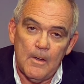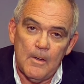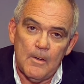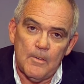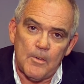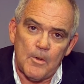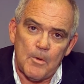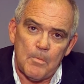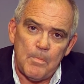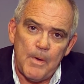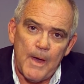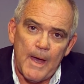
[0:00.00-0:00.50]

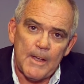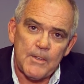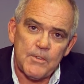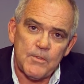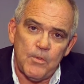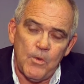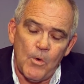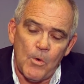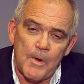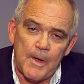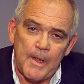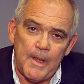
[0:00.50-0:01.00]
For the past
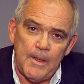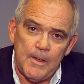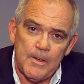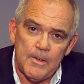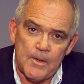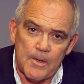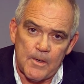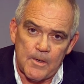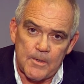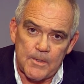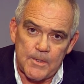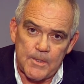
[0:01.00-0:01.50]
40
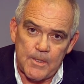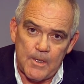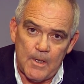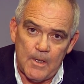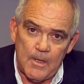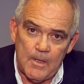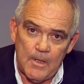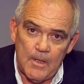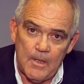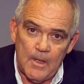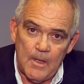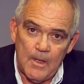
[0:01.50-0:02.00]
years,
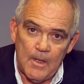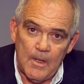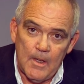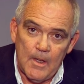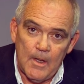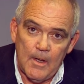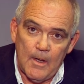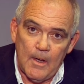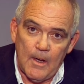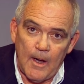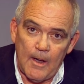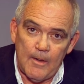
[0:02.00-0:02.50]

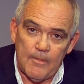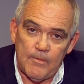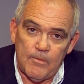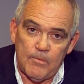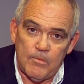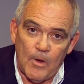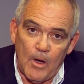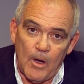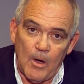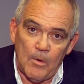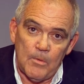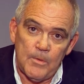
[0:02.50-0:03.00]
I've
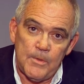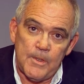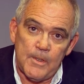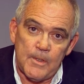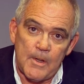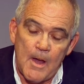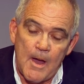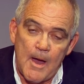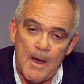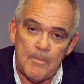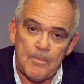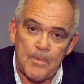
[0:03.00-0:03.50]
owned
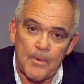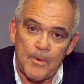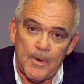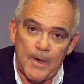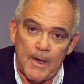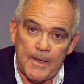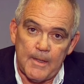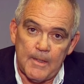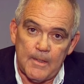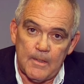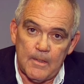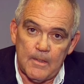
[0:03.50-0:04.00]
and
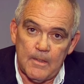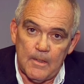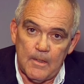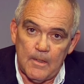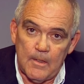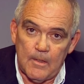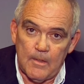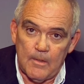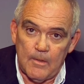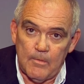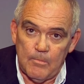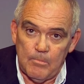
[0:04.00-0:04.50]
operated
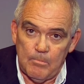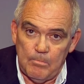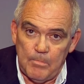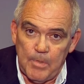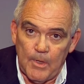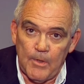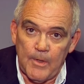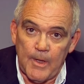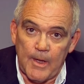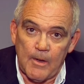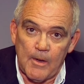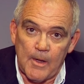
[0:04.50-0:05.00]

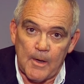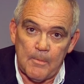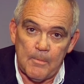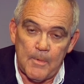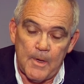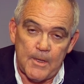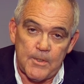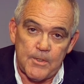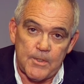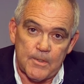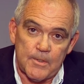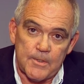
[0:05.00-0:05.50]
building
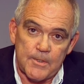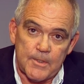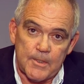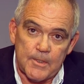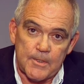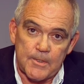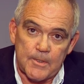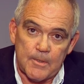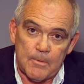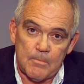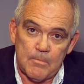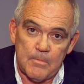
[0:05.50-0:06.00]
automation
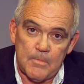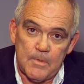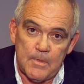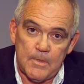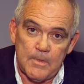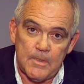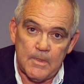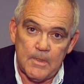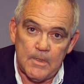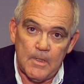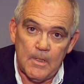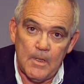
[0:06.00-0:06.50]
system.
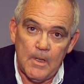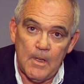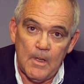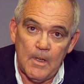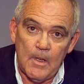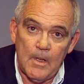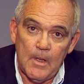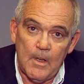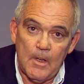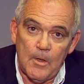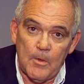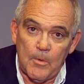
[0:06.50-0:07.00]

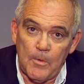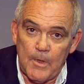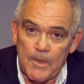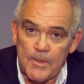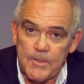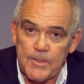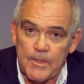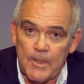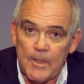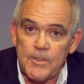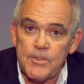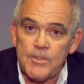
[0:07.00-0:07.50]
We
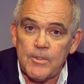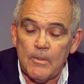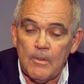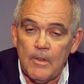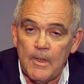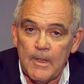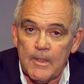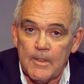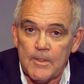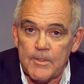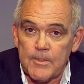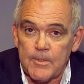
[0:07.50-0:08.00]

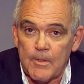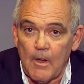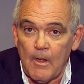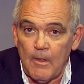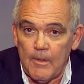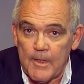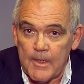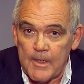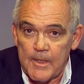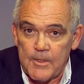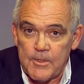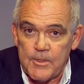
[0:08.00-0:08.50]
essentially
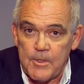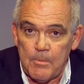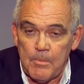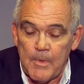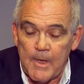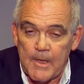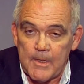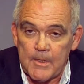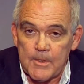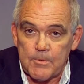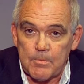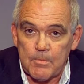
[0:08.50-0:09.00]
installed energy
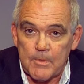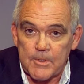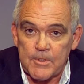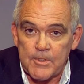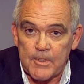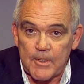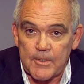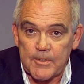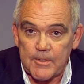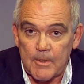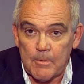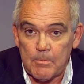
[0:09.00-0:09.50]
management
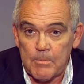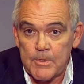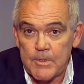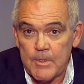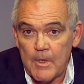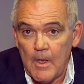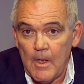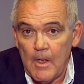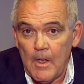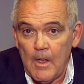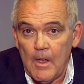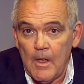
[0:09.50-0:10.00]
systems
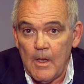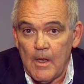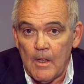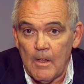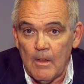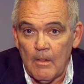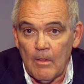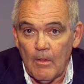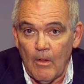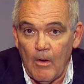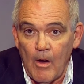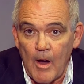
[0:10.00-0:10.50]

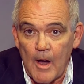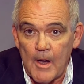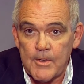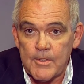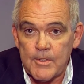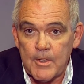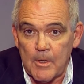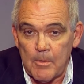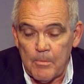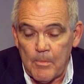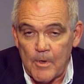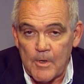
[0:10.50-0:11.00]
in
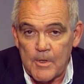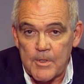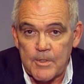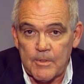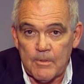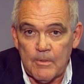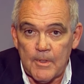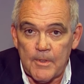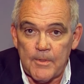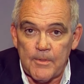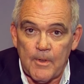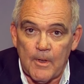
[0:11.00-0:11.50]
large
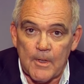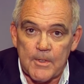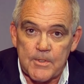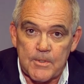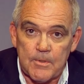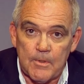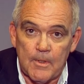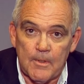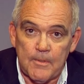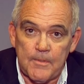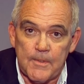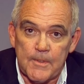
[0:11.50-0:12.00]
commercial
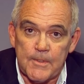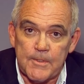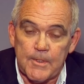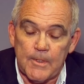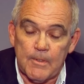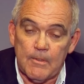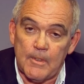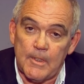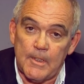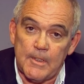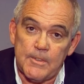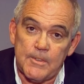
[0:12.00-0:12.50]
industrial
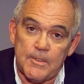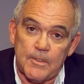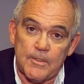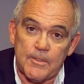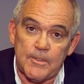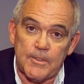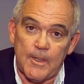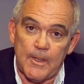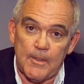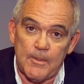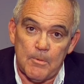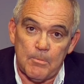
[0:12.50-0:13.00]
facilities to
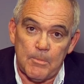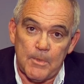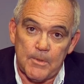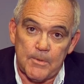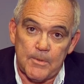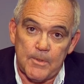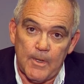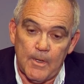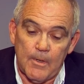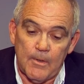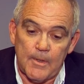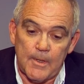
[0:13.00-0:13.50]
save them
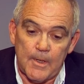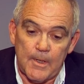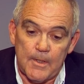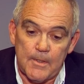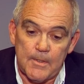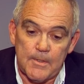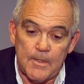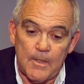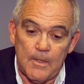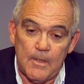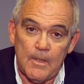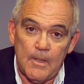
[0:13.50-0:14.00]
utilities.